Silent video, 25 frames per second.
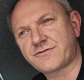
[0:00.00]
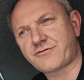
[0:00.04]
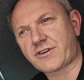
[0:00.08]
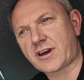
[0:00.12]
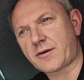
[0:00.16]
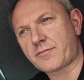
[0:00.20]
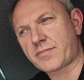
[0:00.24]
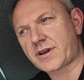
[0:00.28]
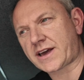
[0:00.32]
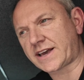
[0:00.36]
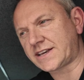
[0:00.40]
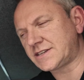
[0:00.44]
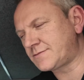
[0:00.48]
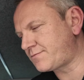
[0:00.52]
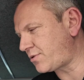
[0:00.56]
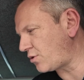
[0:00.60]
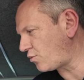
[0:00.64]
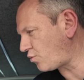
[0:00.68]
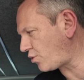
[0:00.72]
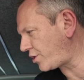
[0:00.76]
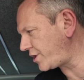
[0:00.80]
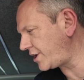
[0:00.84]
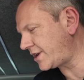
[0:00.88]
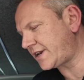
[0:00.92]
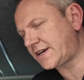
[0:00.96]
the right place. But
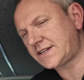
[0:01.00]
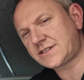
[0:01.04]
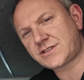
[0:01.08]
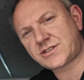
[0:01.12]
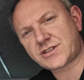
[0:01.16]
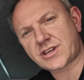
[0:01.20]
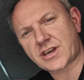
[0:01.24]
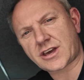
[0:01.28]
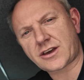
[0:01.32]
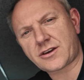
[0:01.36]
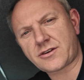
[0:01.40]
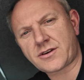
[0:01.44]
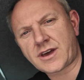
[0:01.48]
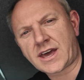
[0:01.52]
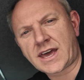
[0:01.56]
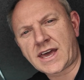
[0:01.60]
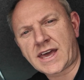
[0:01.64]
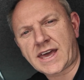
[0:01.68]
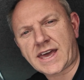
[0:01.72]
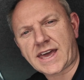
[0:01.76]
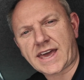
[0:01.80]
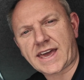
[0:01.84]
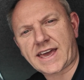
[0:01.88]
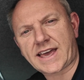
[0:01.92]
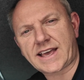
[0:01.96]
what you need to do
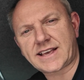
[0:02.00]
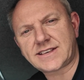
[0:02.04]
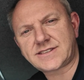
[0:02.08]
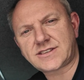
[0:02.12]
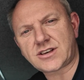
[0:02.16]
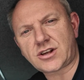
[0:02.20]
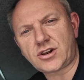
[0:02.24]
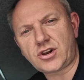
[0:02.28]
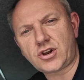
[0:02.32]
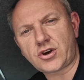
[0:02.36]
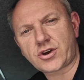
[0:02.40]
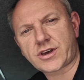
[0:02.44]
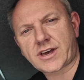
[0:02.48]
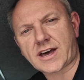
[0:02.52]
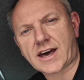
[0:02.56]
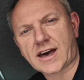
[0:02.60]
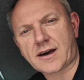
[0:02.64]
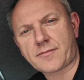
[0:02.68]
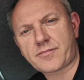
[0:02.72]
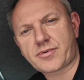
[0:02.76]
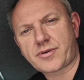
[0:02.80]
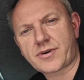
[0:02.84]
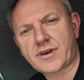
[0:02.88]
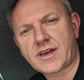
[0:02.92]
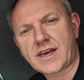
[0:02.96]
is look
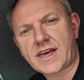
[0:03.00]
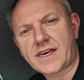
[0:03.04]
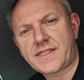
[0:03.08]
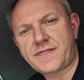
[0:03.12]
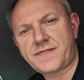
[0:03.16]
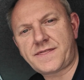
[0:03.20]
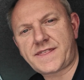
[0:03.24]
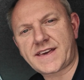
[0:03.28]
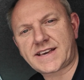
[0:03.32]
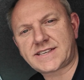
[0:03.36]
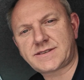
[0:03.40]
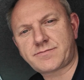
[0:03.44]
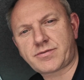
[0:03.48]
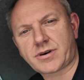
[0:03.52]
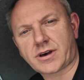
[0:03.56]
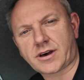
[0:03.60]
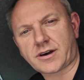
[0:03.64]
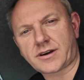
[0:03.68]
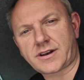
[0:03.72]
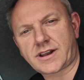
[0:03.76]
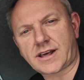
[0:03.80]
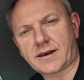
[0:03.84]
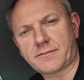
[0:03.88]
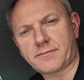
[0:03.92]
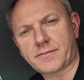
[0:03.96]
up this
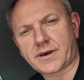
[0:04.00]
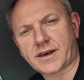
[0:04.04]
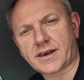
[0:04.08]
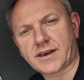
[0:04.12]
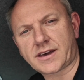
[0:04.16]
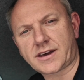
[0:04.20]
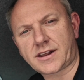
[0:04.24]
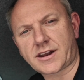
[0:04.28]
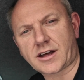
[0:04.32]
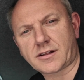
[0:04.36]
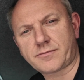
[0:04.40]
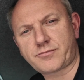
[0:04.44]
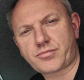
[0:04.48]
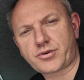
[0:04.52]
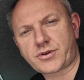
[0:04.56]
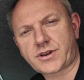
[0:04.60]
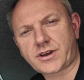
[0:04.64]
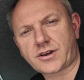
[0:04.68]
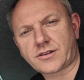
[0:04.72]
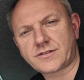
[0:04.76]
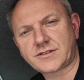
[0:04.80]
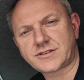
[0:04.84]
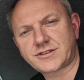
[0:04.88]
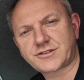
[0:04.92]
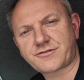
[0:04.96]
part number, and I'll put
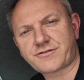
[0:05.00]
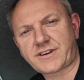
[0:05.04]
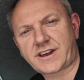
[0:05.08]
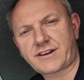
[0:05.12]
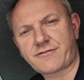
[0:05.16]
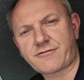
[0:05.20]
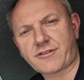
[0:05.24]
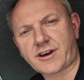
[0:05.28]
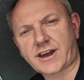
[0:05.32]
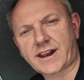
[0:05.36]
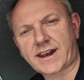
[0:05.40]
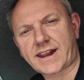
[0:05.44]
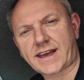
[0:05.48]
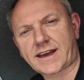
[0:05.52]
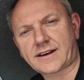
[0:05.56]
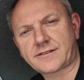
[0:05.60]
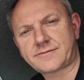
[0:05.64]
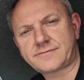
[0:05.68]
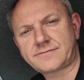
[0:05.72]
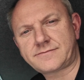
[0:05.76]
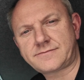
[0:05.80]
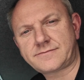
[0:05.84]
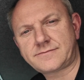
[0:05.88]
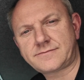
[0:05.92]
it on the screen right now.